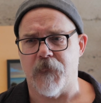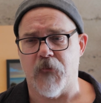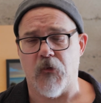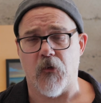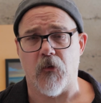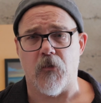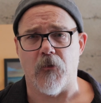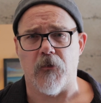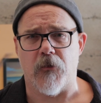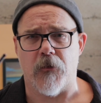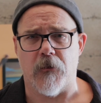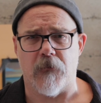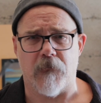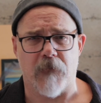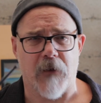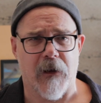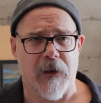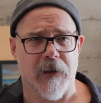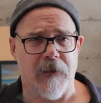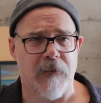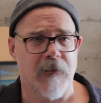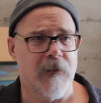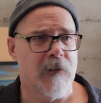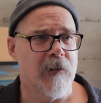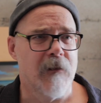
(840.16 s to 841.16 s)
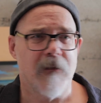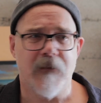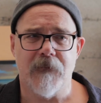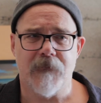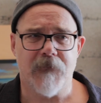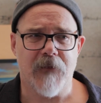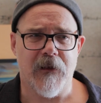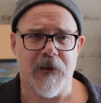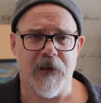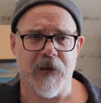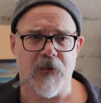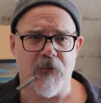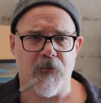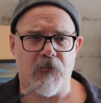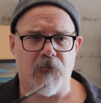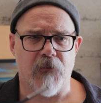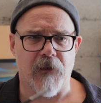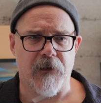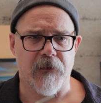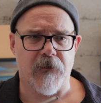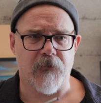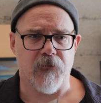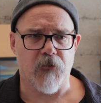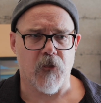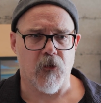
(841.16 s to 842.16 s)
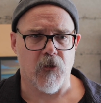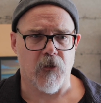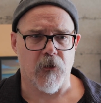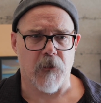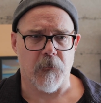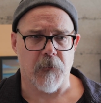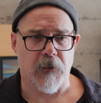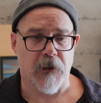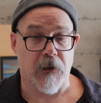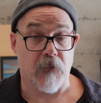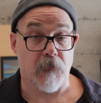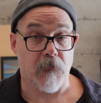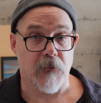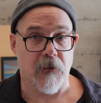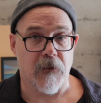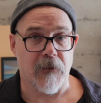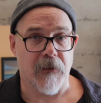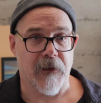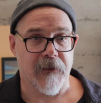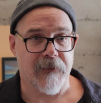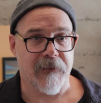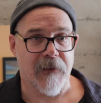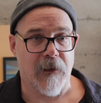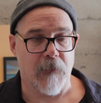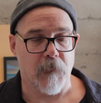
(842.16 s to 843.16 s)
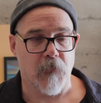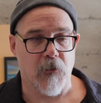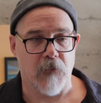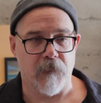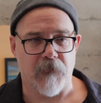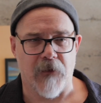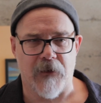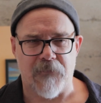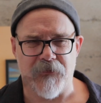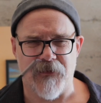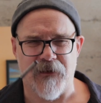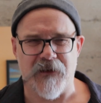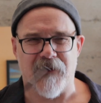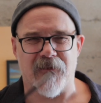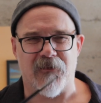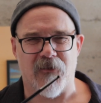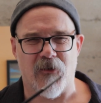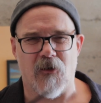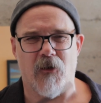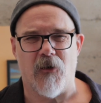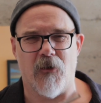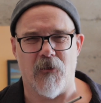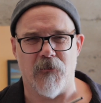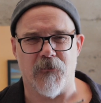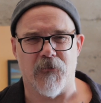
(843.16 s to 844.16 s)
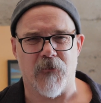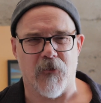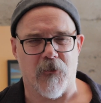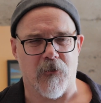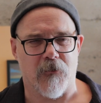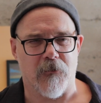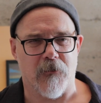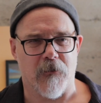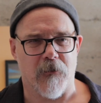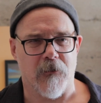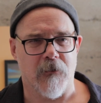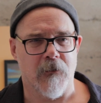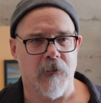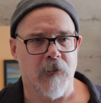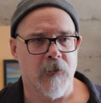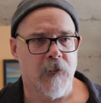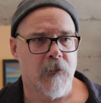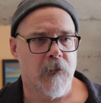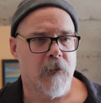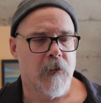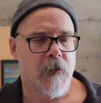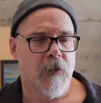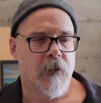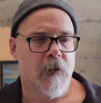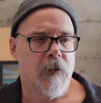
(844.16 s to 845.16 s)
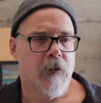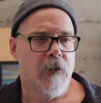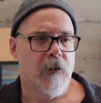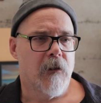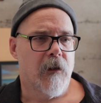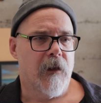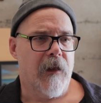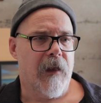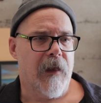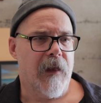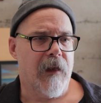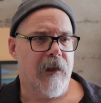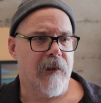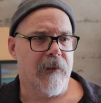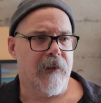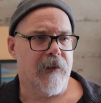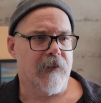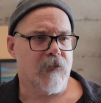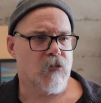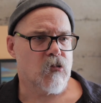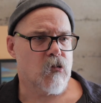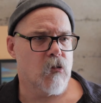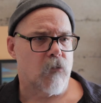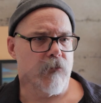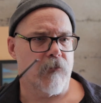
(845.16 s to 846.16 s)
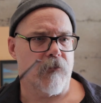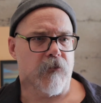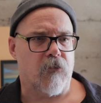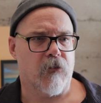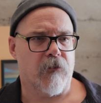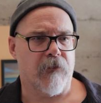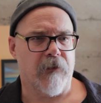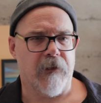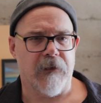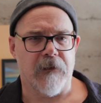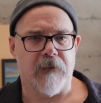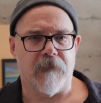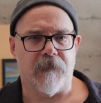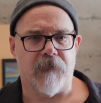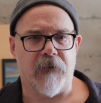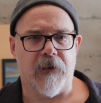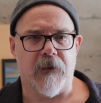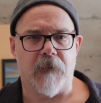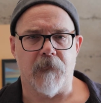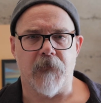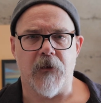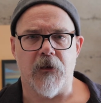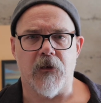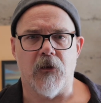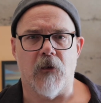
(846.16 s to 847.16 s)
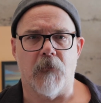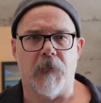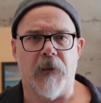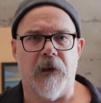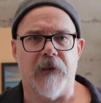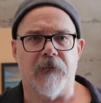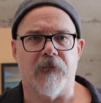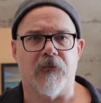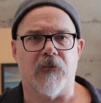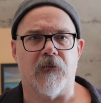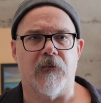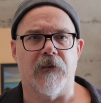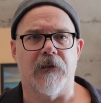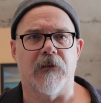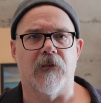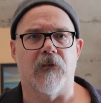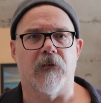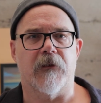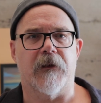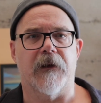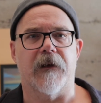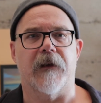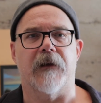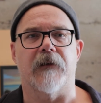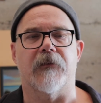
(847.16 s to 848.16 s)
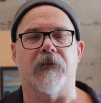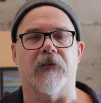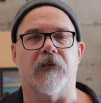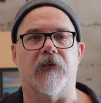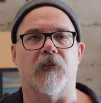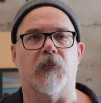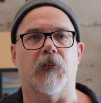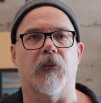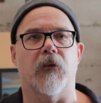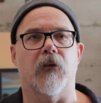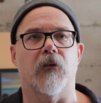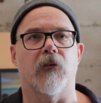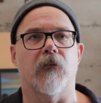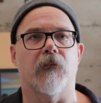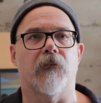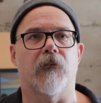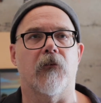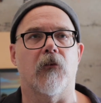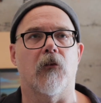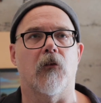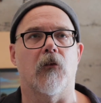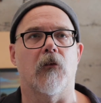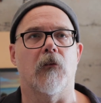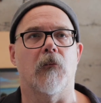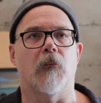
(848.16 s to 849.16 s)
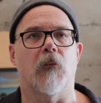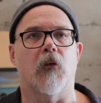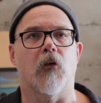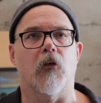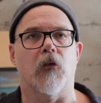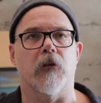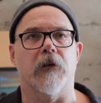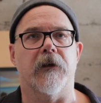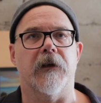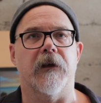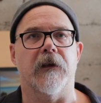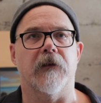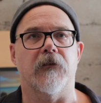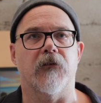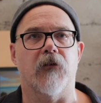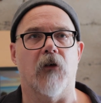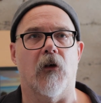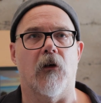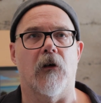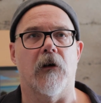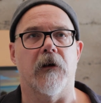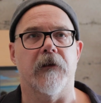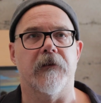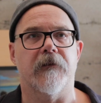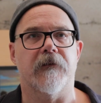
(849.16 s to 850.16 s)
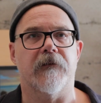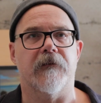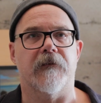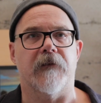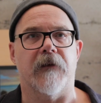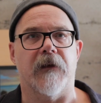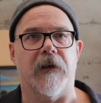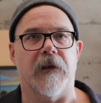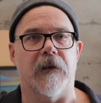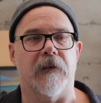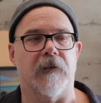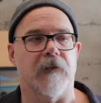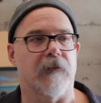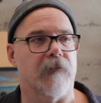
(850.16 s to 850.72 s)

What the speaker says: Turner, right? Not a huge fan of Turner, but I really like that movie. I think it's called Turner. And it shows a scene of him, you know, basically looking at this beautiful morning dawn scene.